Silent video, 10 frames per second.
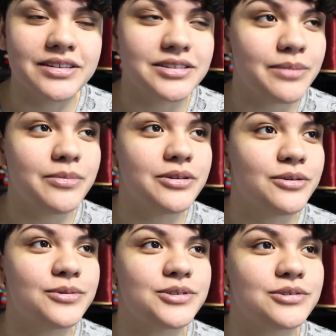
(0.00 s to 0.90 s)
in someone
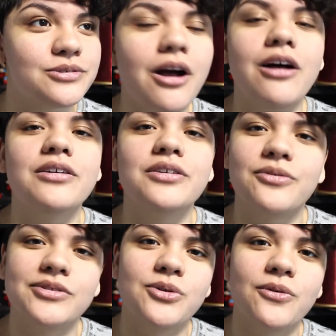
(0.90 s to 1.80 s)
who is strong and
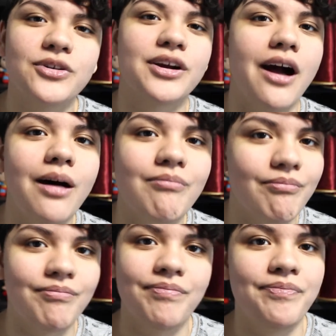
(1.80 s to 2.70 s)
who has overcome.